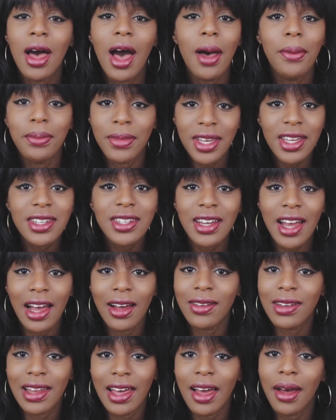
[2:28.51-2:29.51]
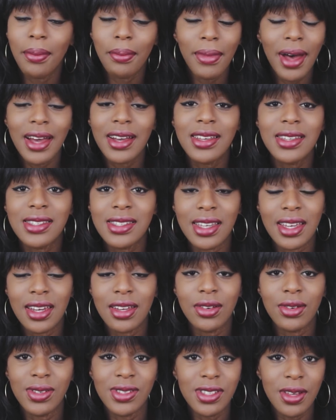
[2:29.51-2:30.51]
a media outlet,
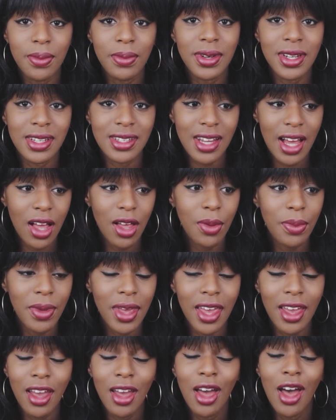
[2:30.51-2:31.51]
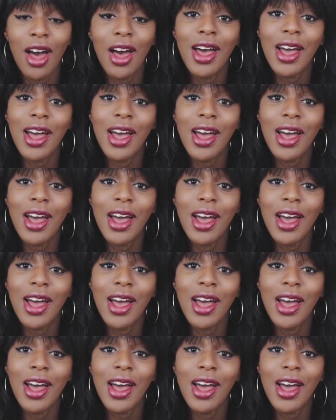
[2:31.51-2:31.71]
magazine, or somebody tell me,